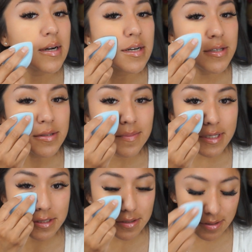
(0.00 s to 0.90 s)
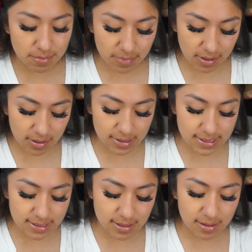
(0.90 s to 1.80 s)
I just make sure that my
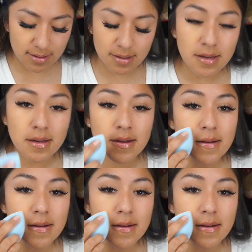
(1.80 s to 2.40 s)
skin